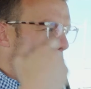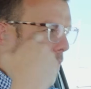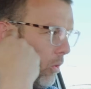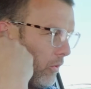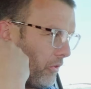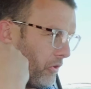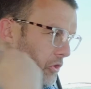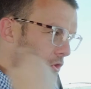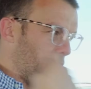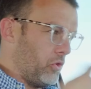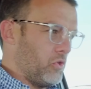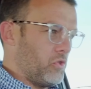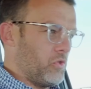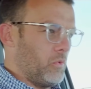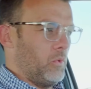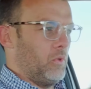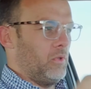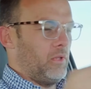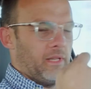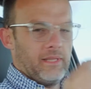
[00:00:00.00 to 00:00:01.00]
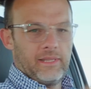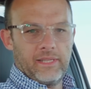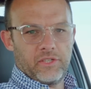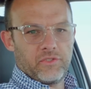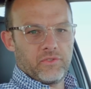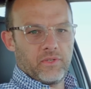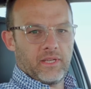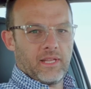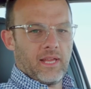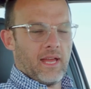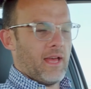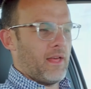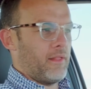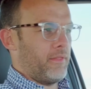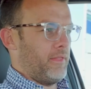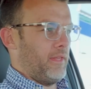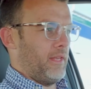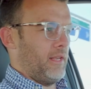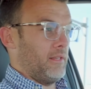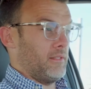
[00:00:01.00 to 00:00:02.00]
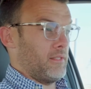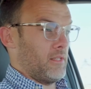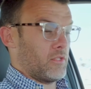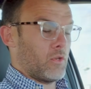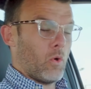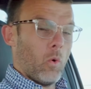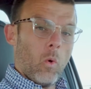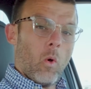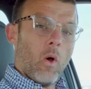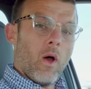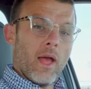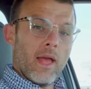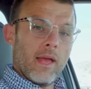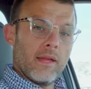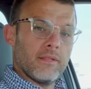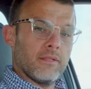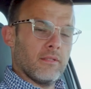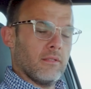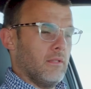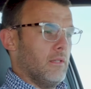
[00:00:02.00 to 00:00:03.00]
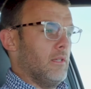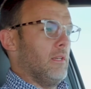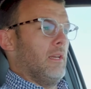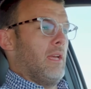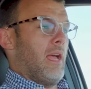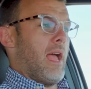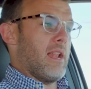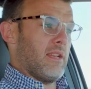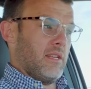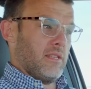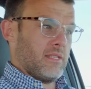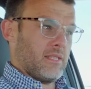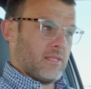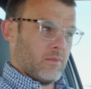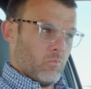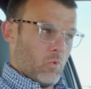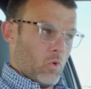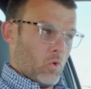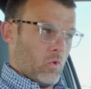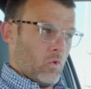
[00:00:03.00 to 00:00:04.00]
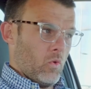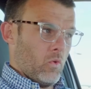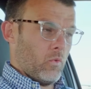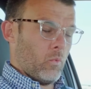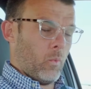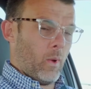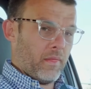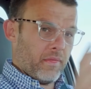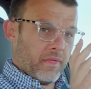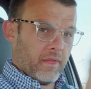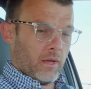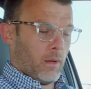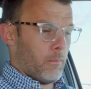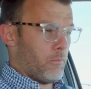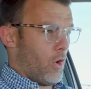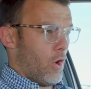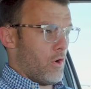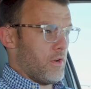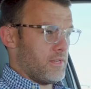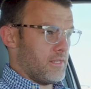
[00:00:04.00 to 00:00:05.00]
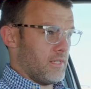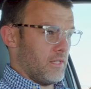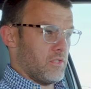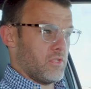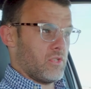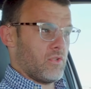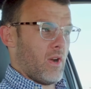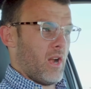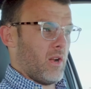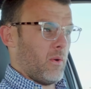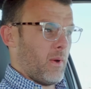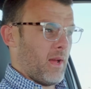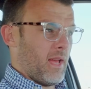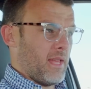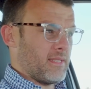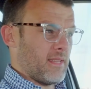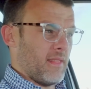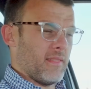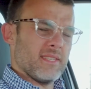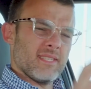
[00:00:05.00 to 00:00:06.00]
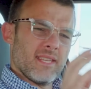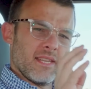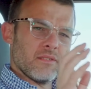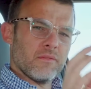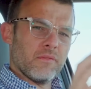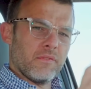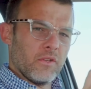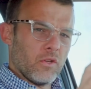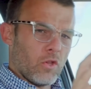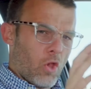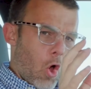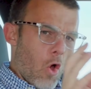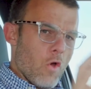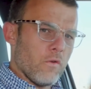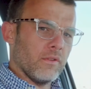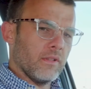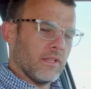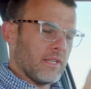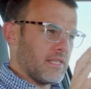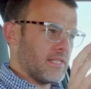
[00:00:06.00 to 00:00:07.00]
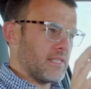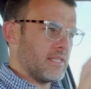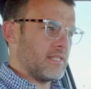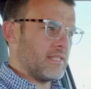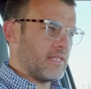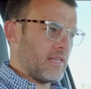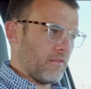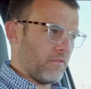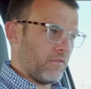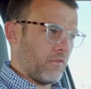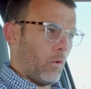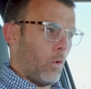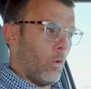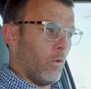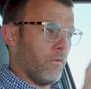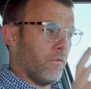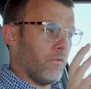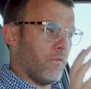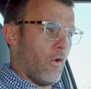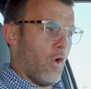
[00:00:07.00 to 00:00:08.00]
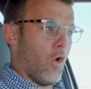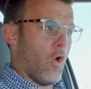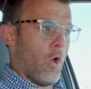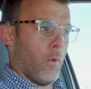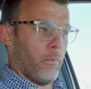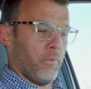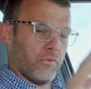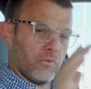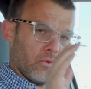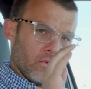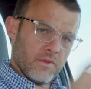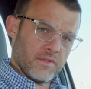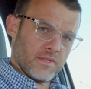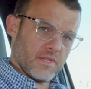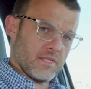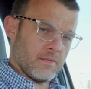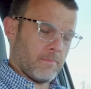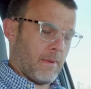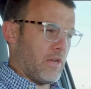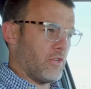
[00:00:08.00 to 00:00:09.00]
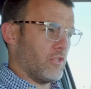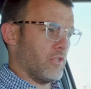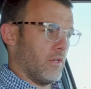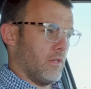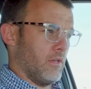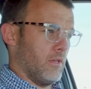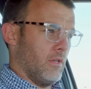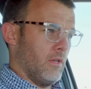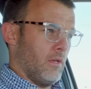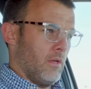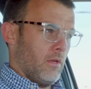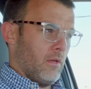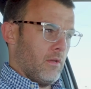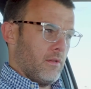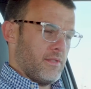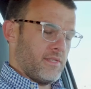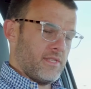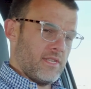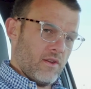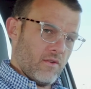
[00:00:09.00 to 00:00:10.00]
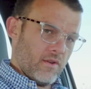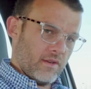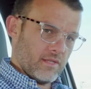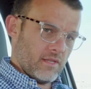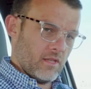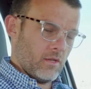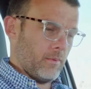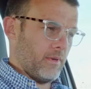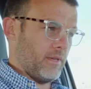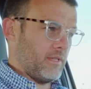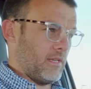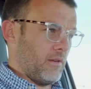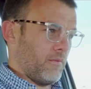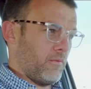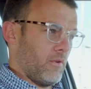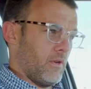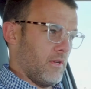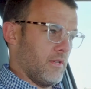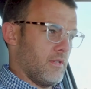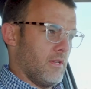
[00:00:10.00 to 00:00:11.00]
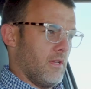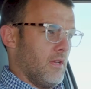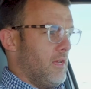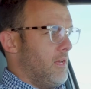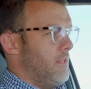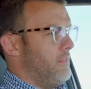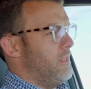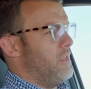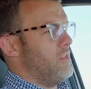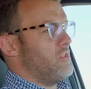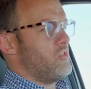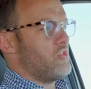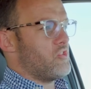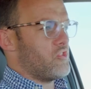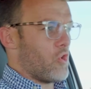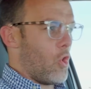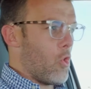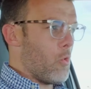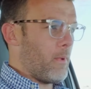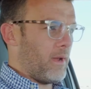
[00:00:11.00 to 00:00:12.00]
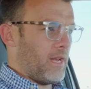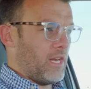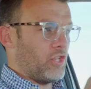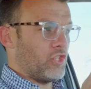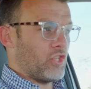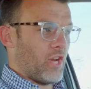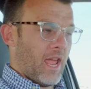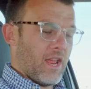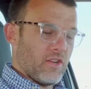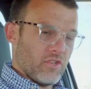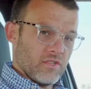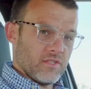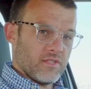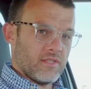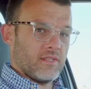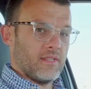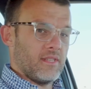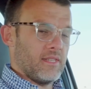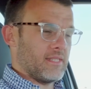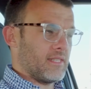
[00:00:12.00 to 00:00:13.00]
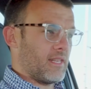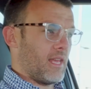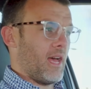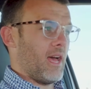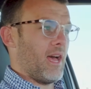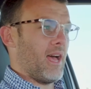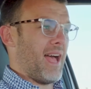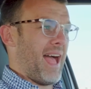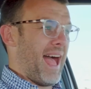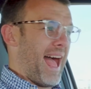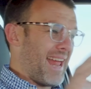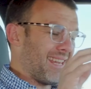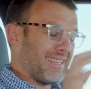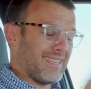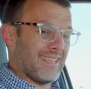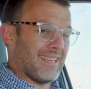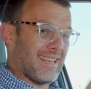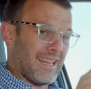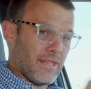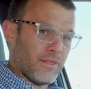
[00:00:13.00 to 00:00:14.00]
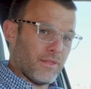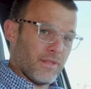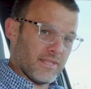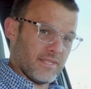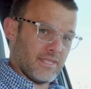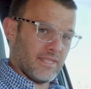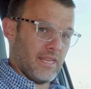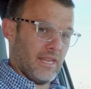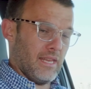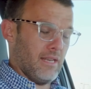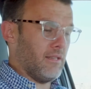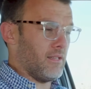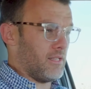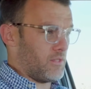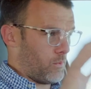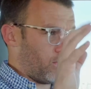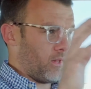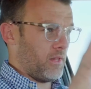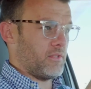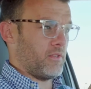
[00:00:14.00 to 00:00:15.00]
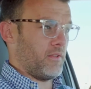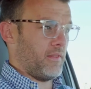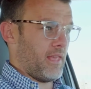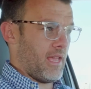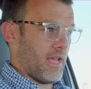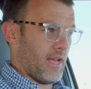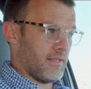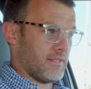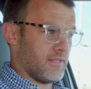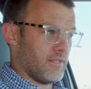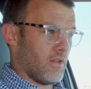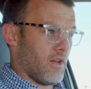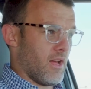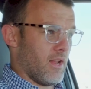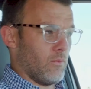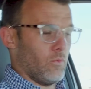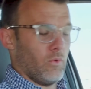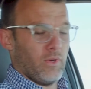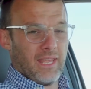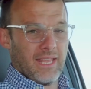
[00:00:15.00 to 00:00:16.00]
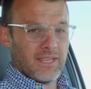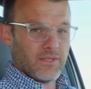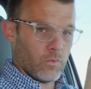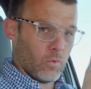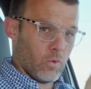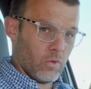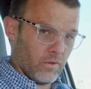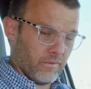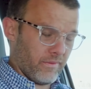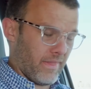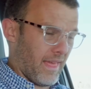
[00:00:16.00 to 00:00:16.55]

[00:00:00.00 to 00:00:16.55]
all the usual electric car things. It's quiet and it's smooth. One thing I'm noticing straight away is that this doesn't feel overly stiff or firm through the suspension. Steering's a little bit different. There's so many changes to this car underneath the skin as well as on the outside, and we'll get to all of